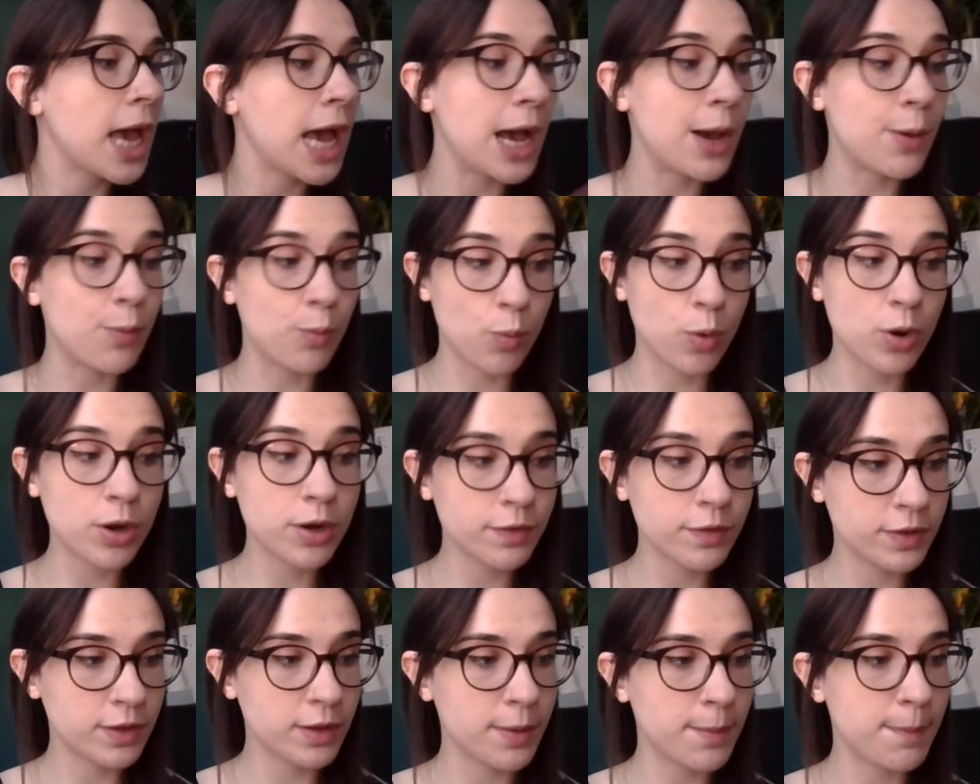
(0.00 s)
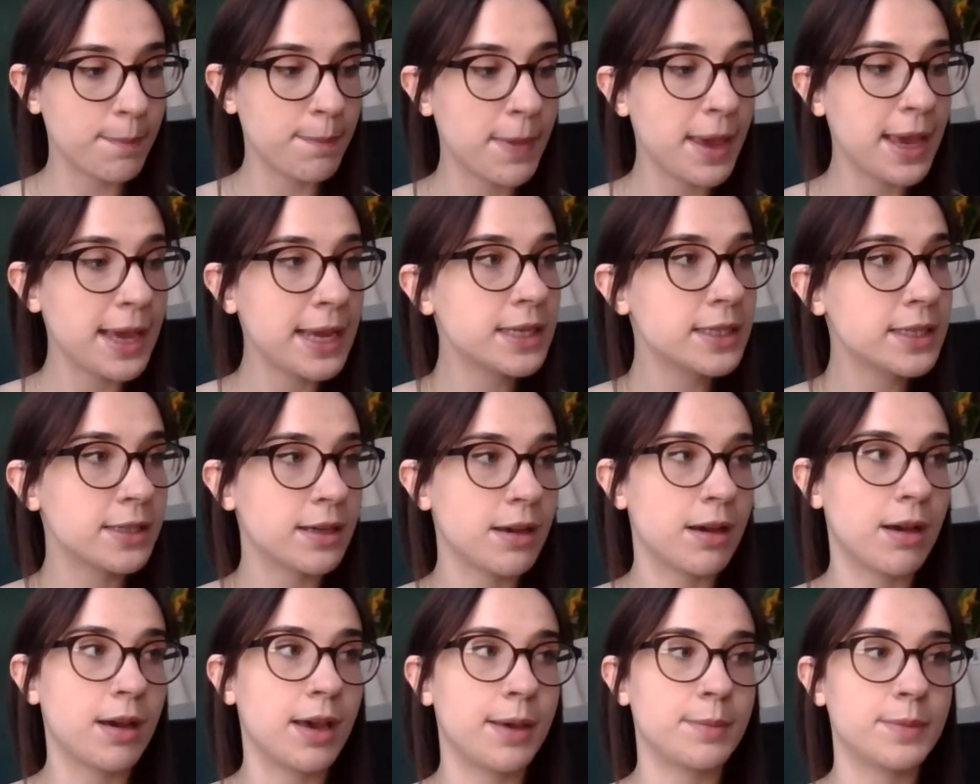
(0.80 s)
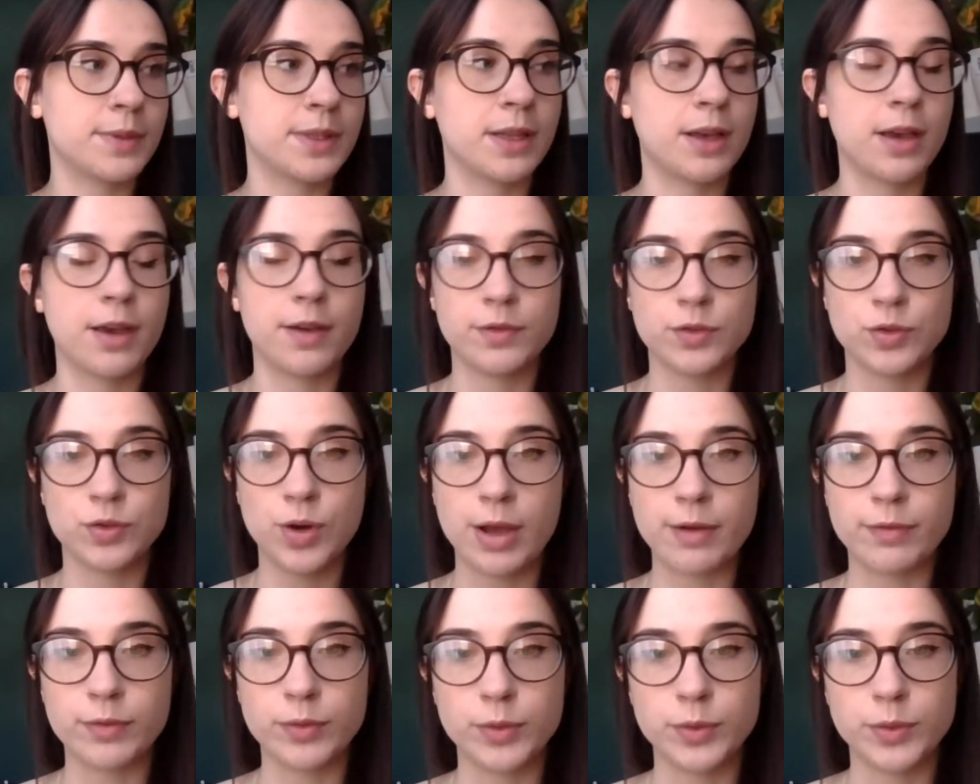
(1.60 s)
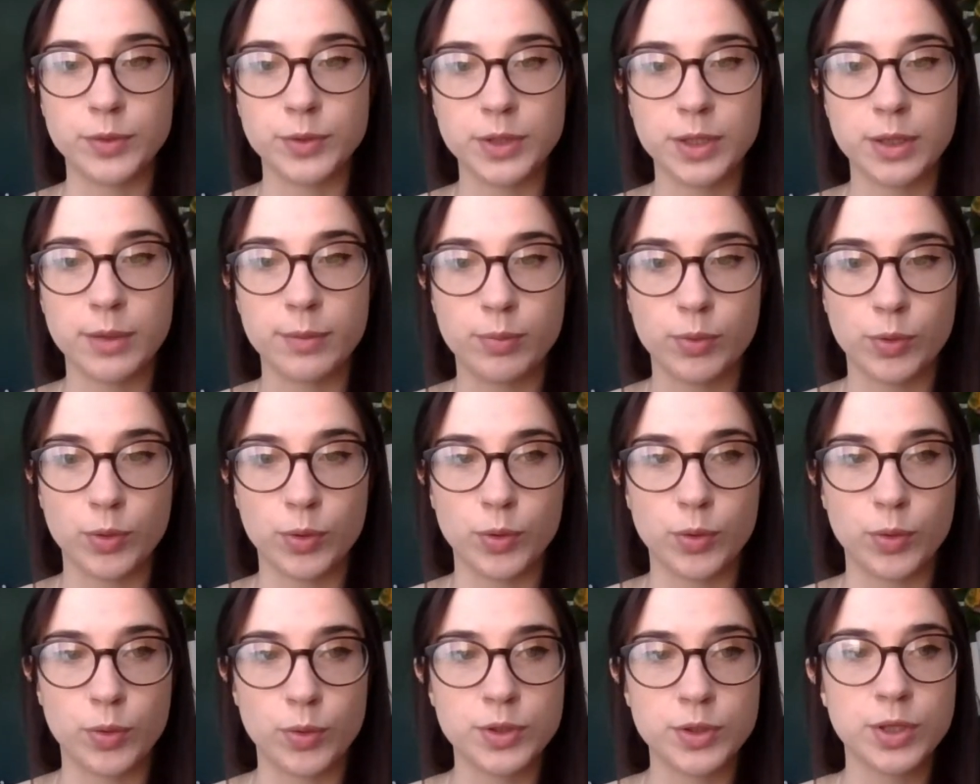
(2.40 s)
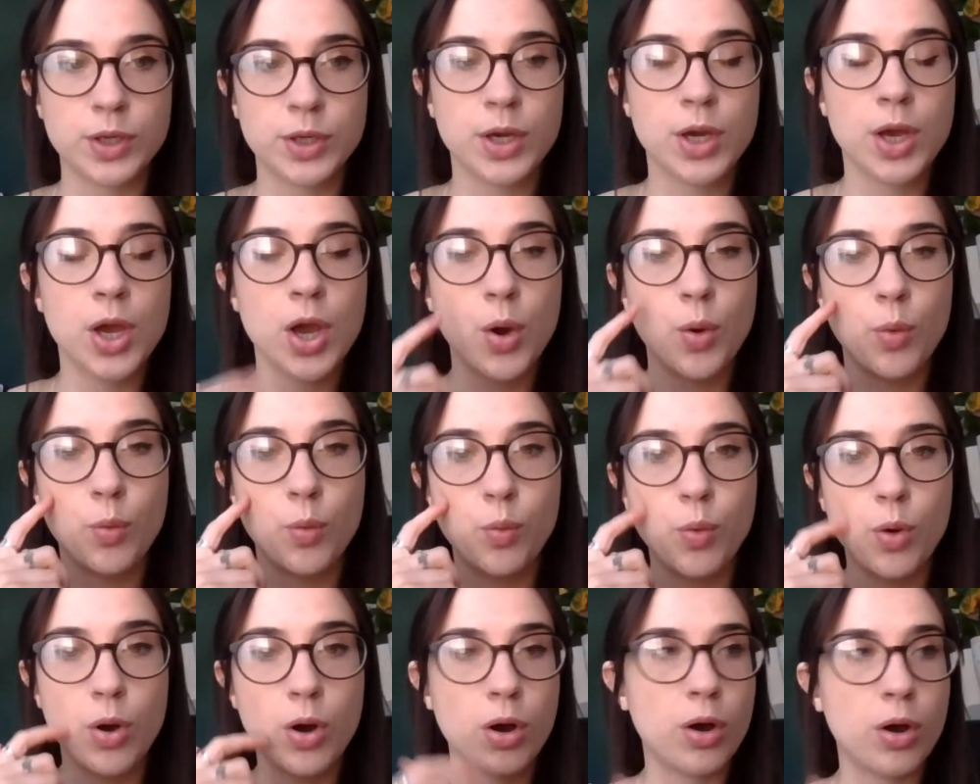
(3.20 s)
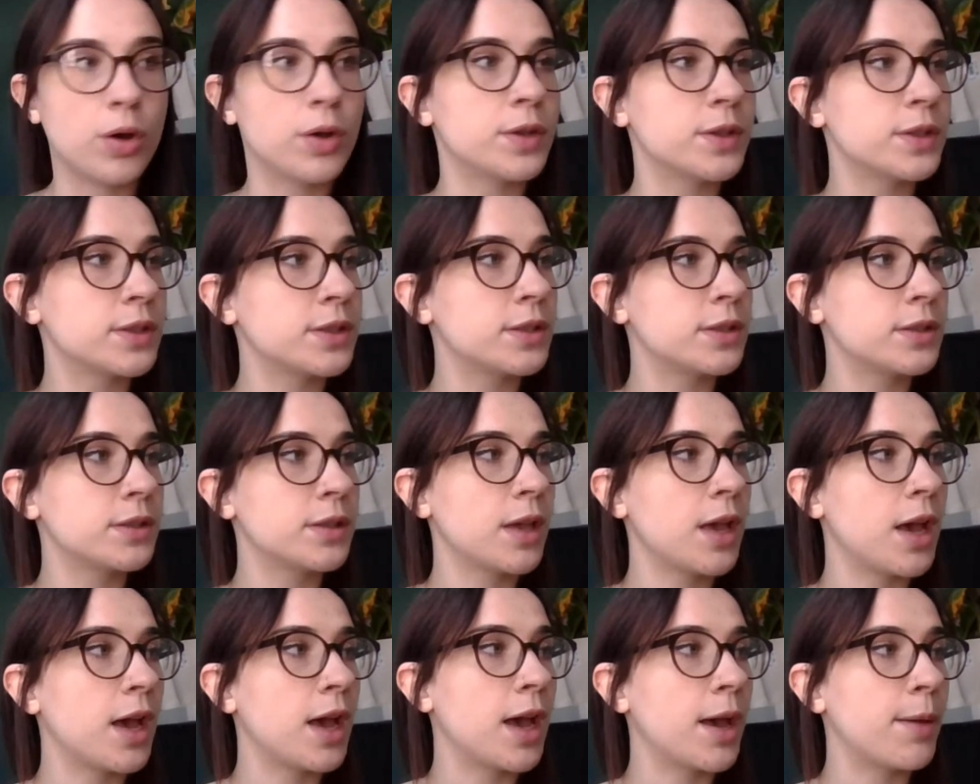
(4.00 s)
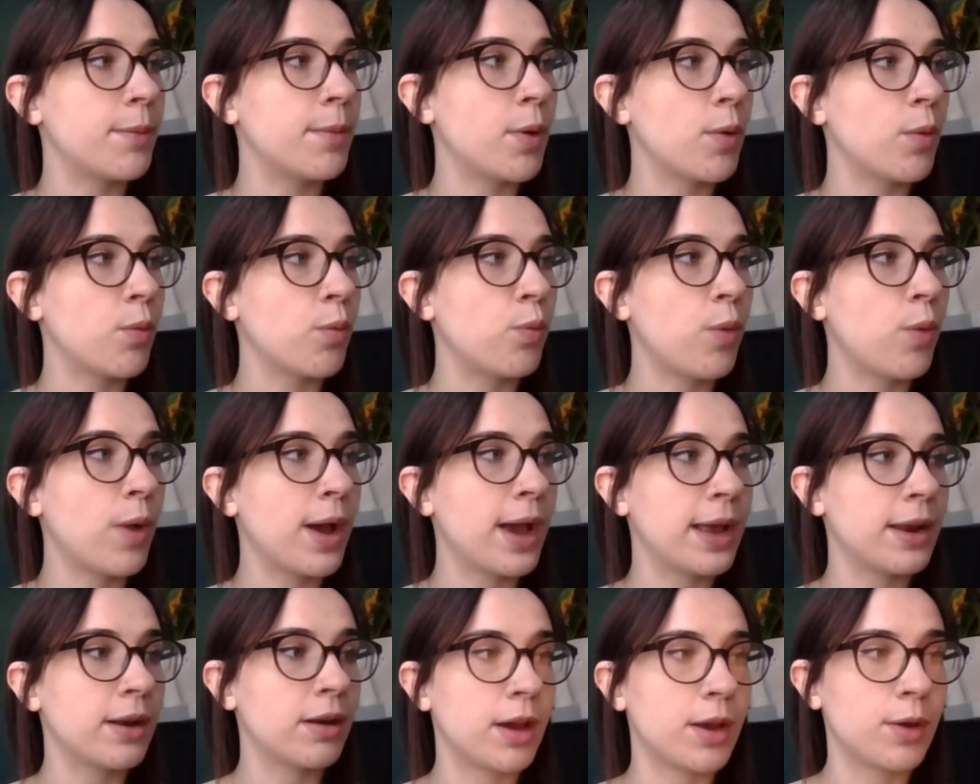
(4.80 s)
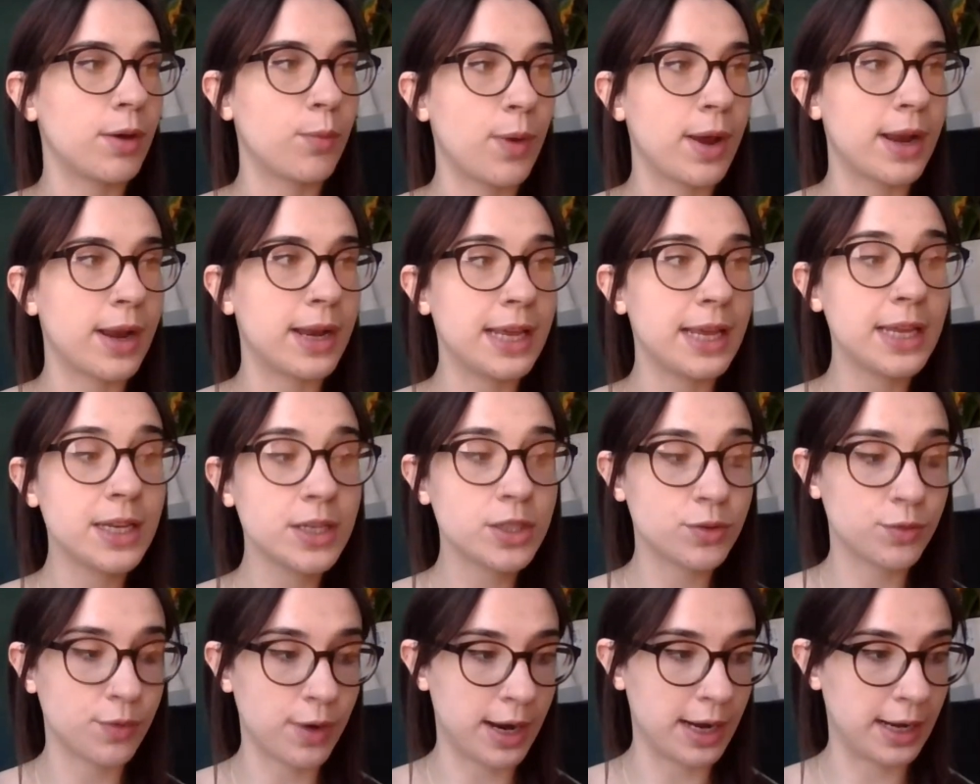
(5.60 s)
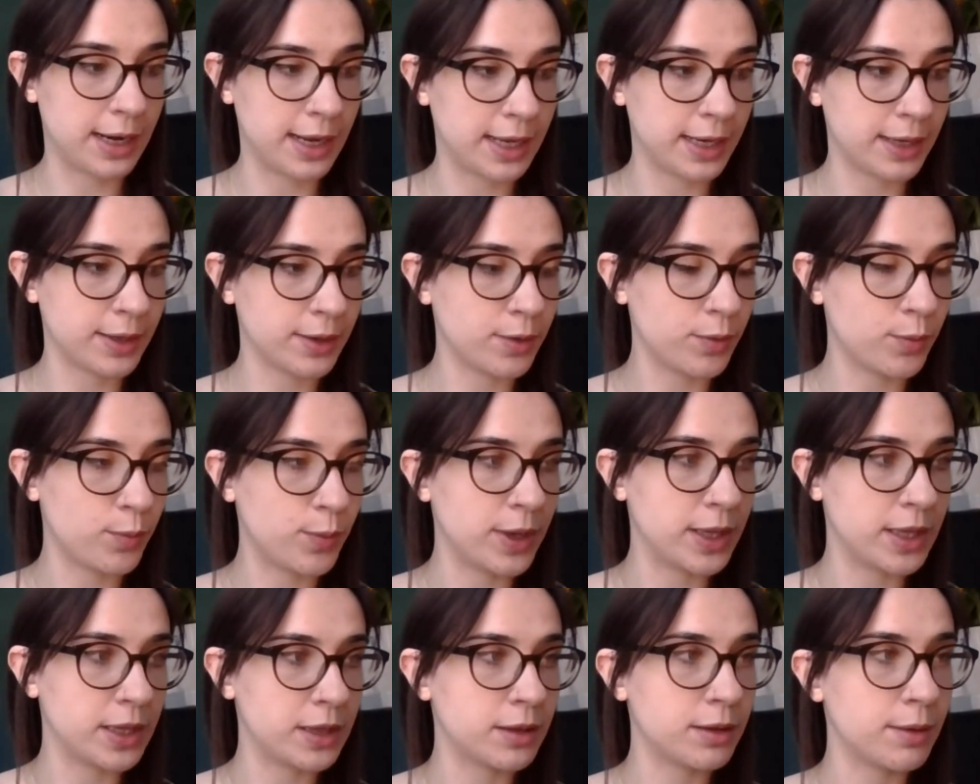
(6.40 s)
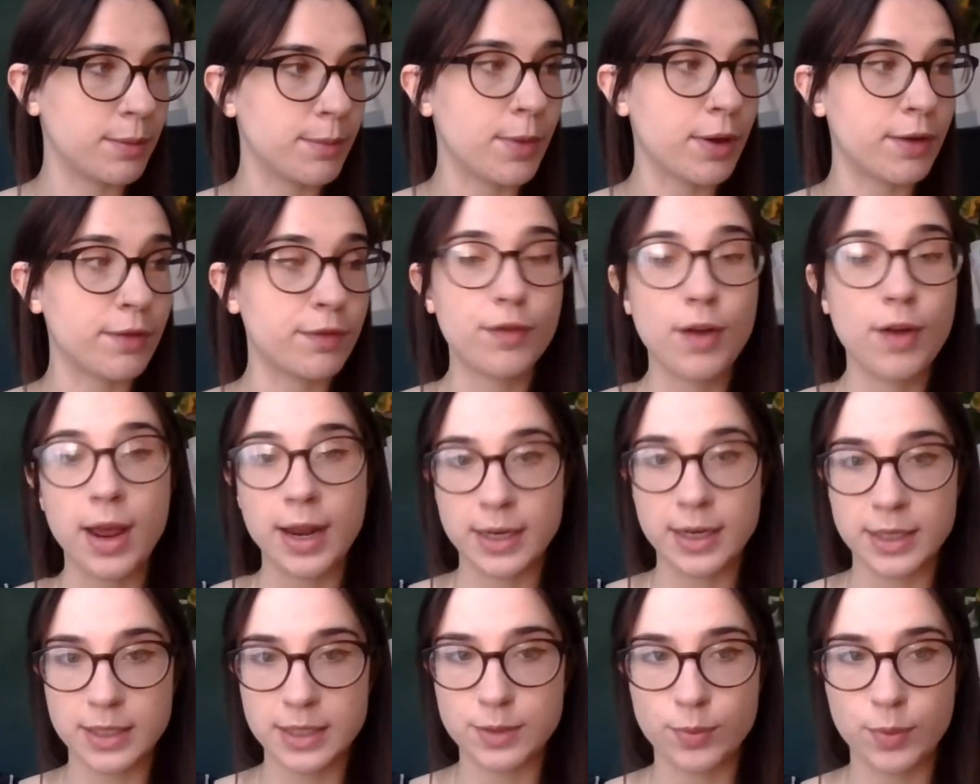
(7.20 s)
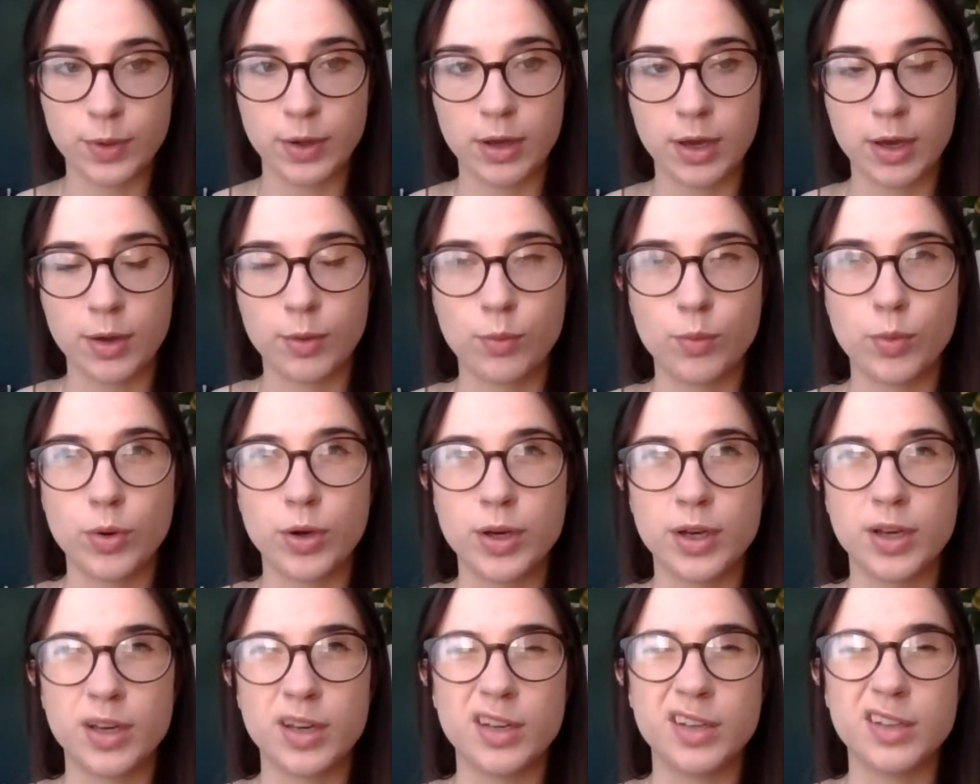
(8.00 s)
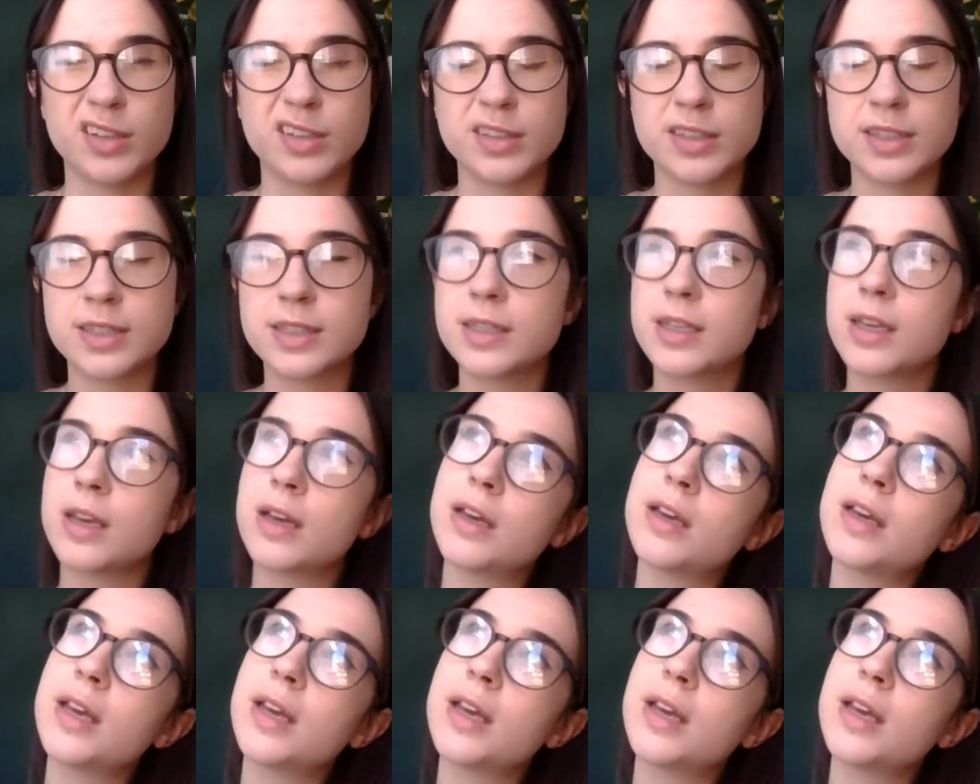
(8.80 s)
And one of the main times that I've travelled abroad was when I went interrailing with my friends when I was